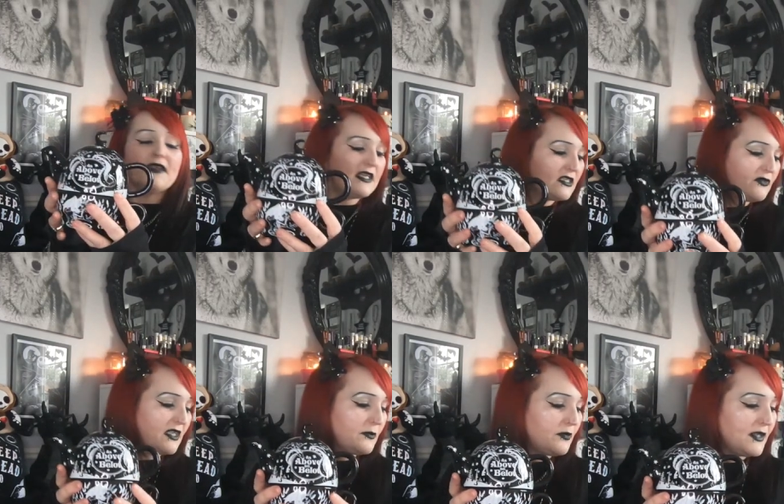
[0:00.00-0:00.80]
think it's
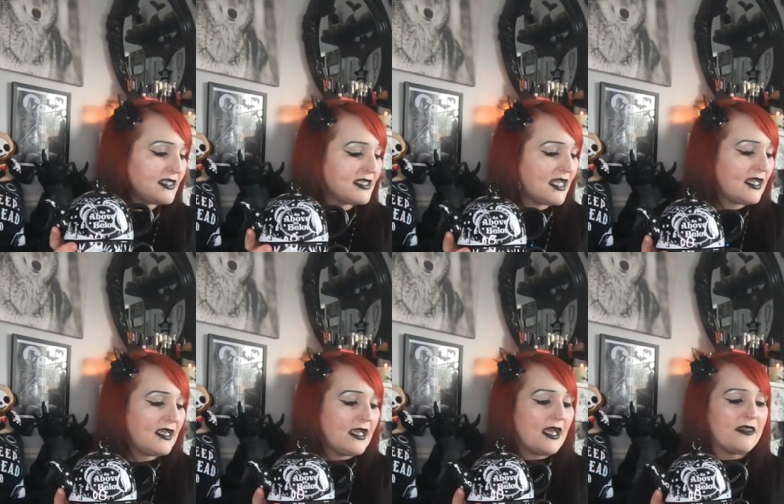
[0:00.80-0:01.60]
really pretty.
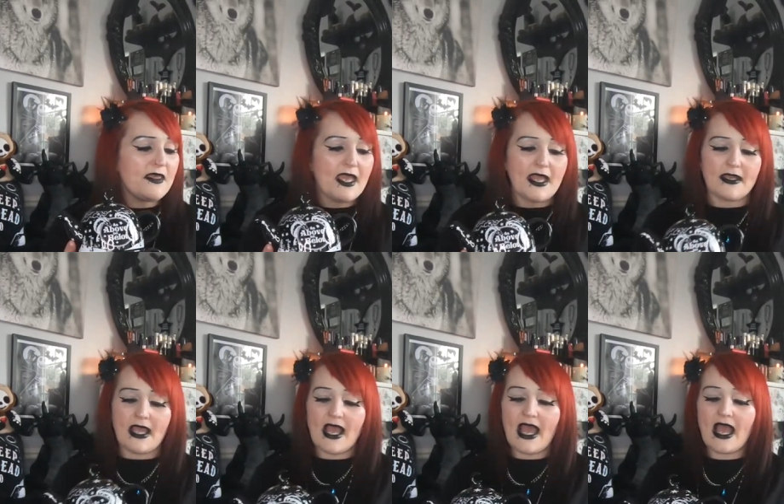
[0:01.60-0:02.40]
And then
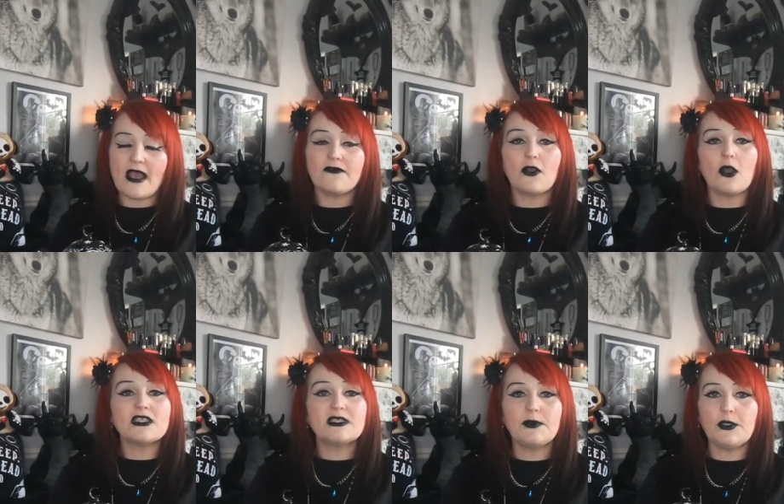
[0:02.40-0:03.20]
I have got
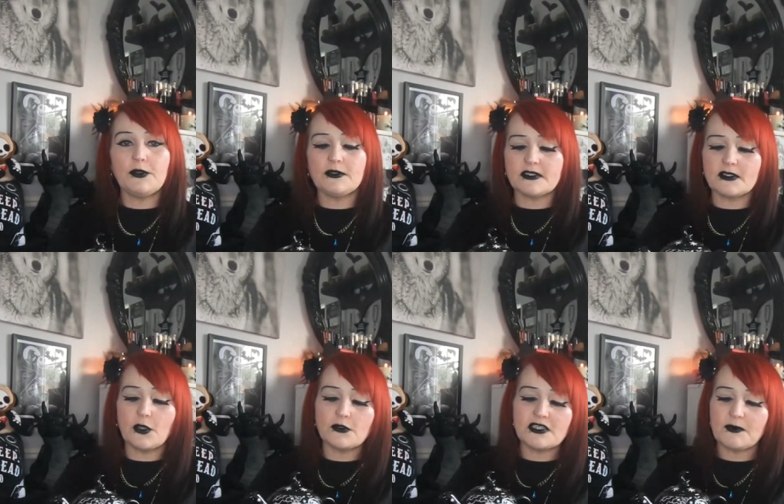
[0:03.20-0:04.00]
a spoon, a
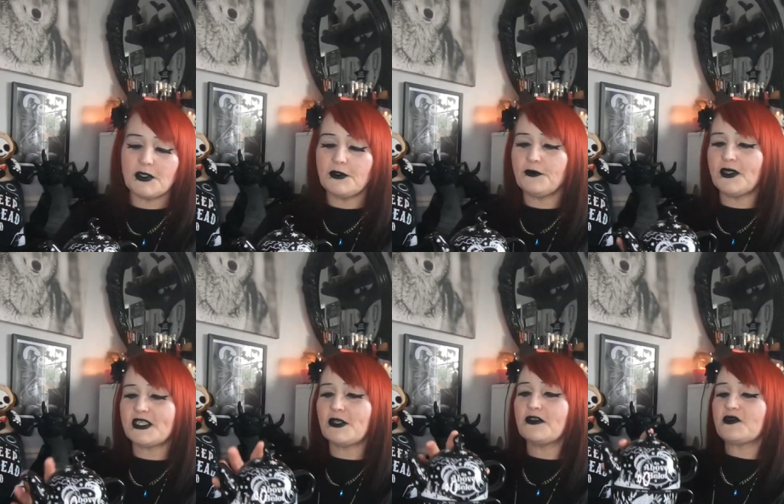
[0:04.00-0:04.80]
skull spoon,
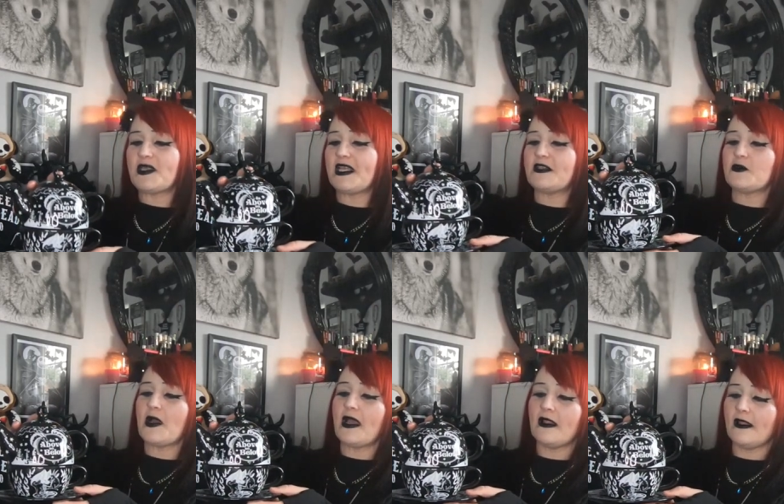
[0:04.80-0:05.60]
which goes with it as
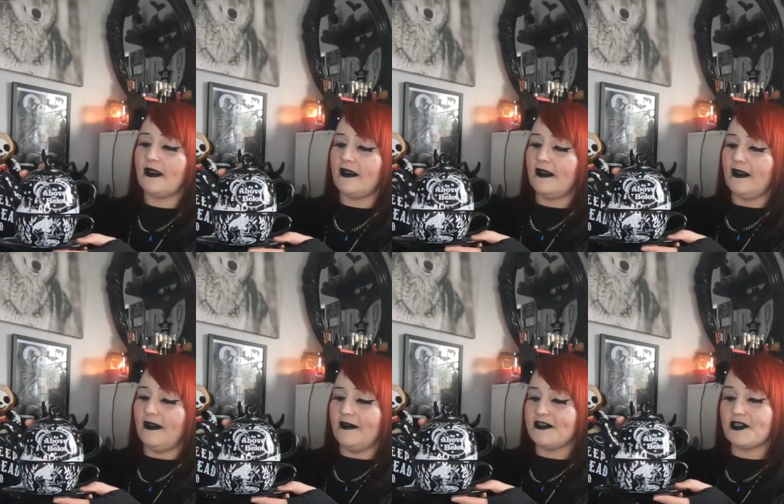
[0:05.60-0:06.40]
well.
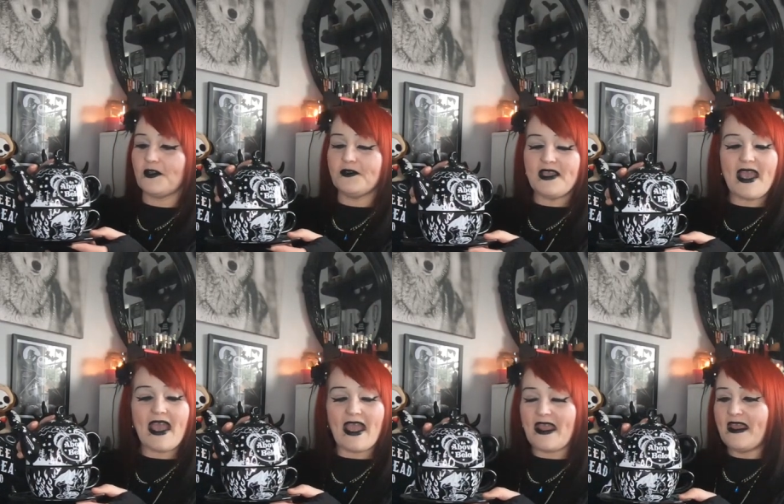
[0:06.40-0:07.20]
So
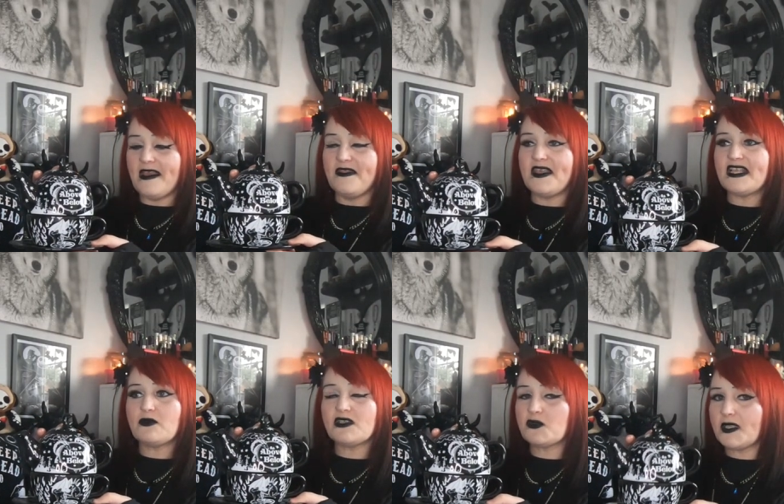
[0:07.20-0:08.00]
yeah, this
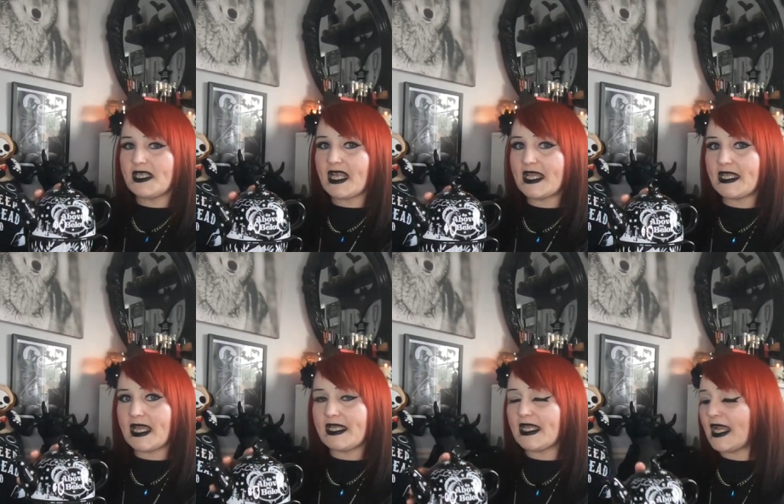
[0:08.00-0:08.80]
was
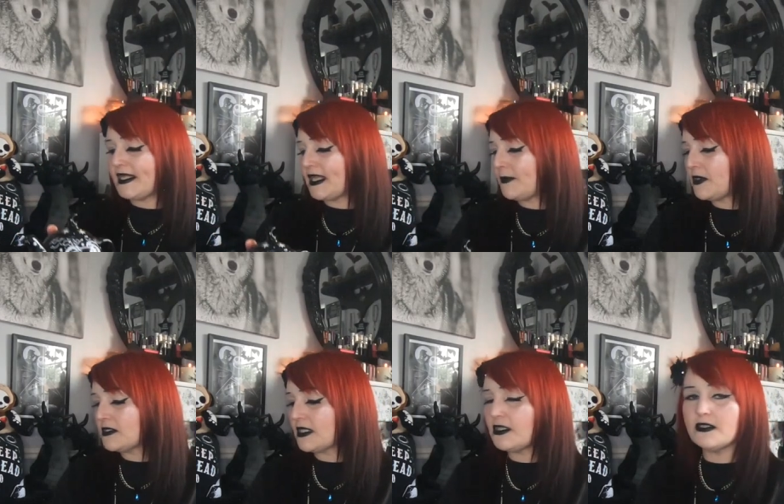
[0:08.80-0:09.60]
$29.99. Now,
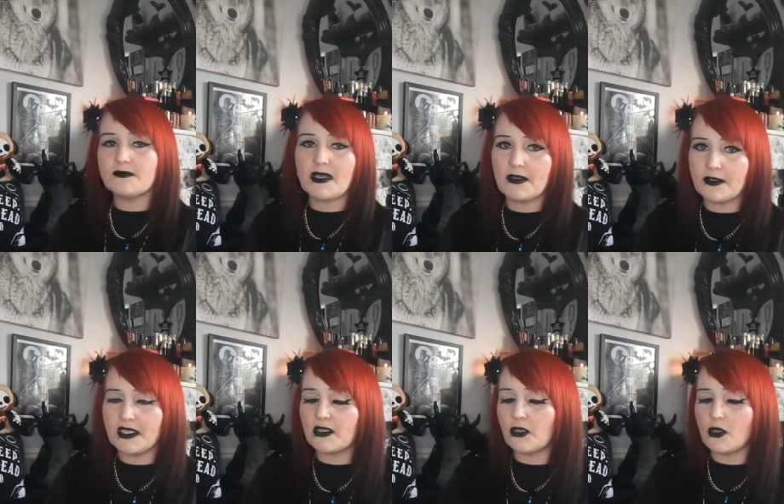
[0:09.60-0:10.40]
because I used my
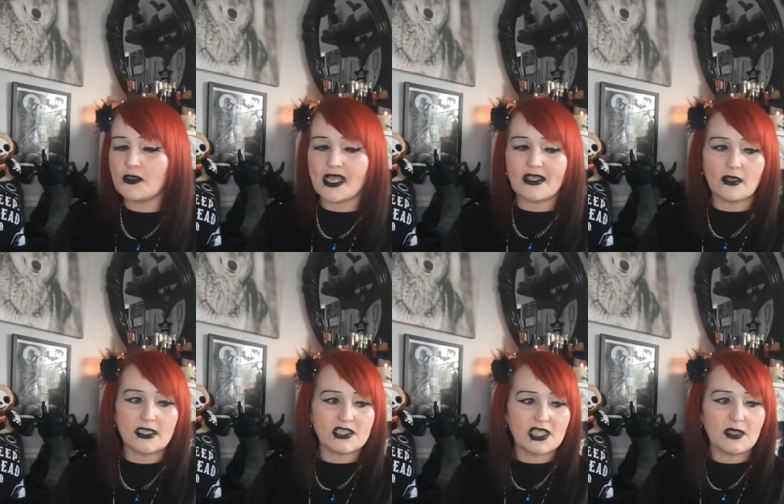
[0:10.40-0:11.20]
honey card, I got
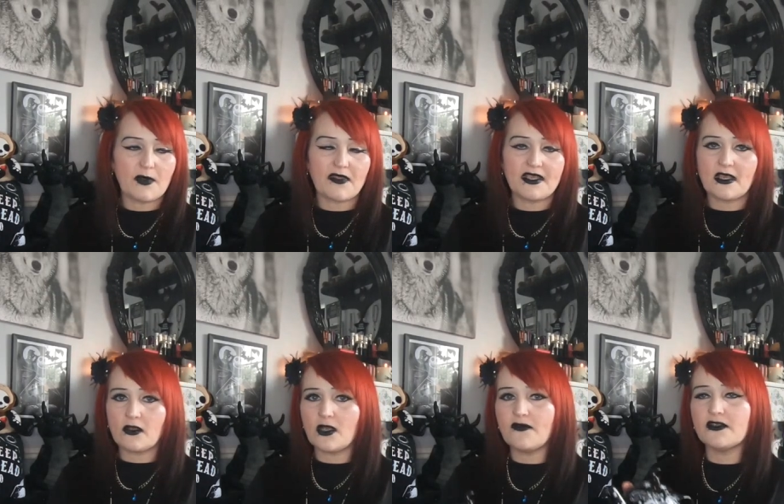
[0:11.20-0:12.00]
it cheaper. I think I
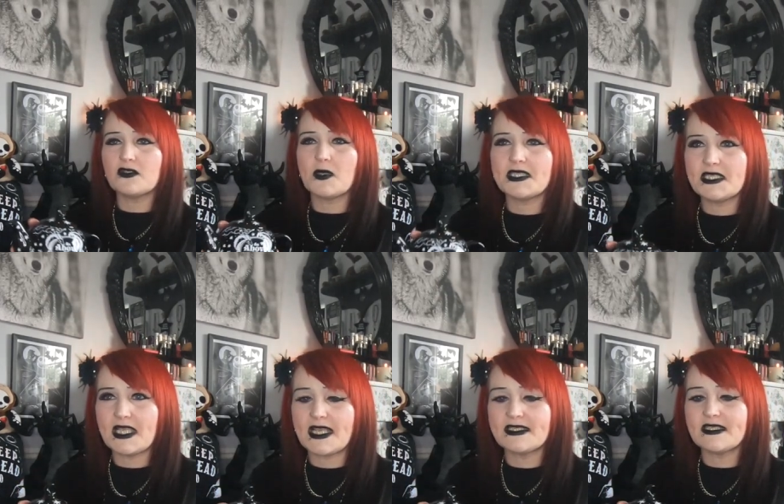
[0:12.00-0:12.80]
got it for
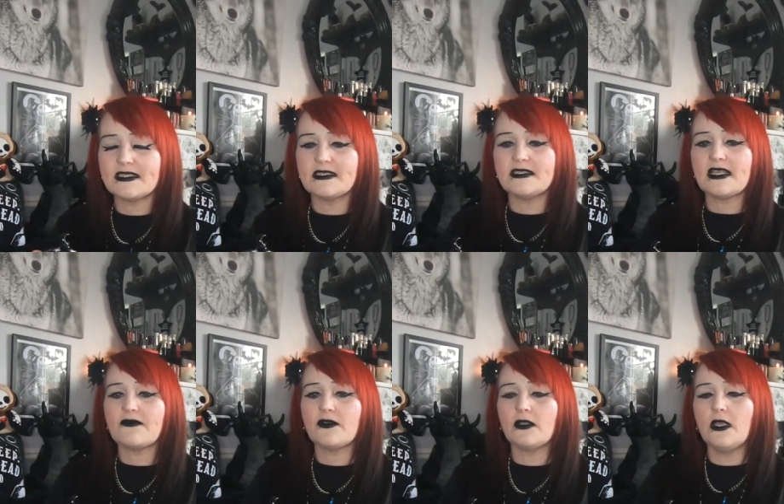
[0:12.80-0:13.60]

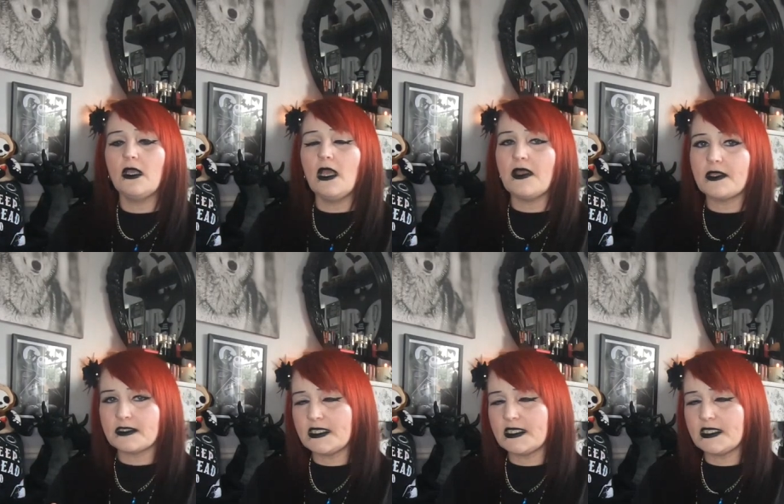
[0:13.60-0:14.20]
$28.67 and that